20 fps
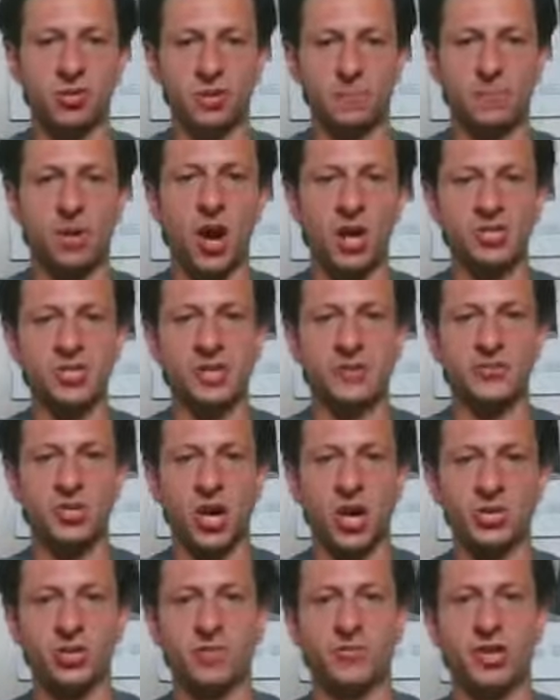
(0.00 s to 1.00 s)
positive
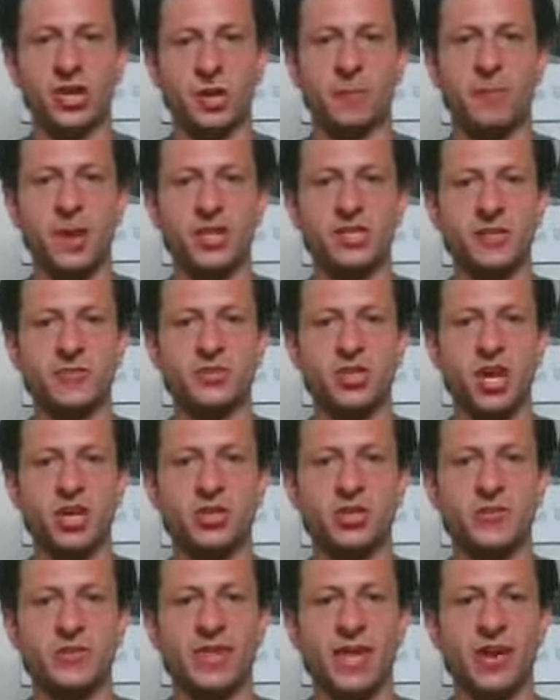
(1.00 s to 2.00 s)
charge over here, positive charge
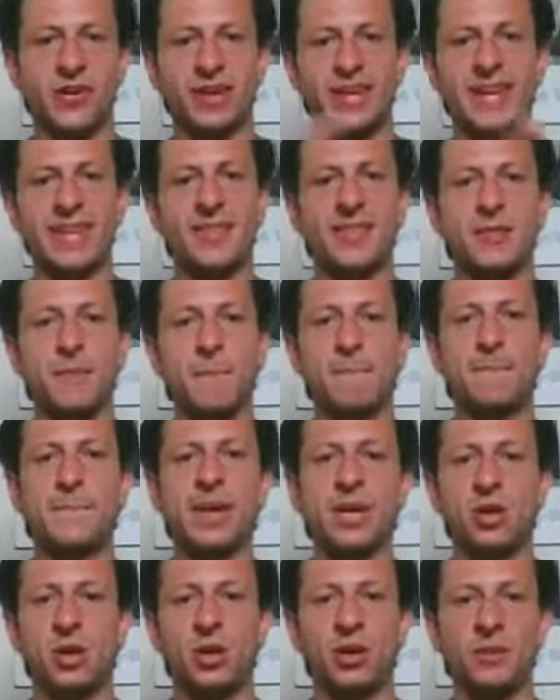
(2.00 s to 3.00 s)
over there, and in the
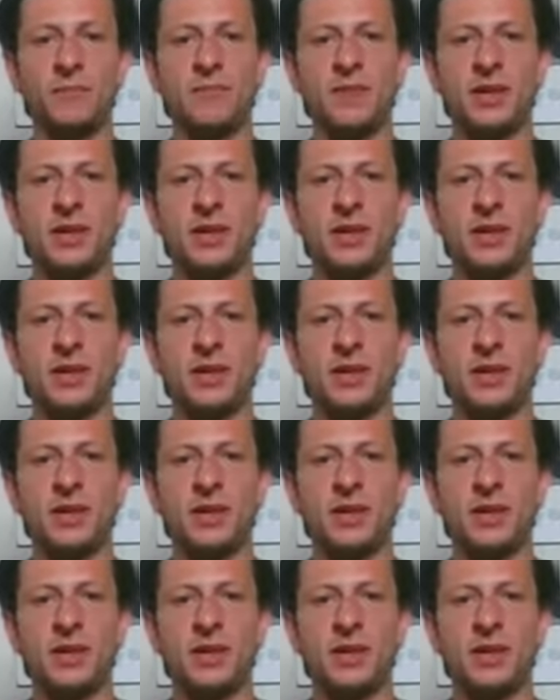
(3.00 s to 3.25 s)
middle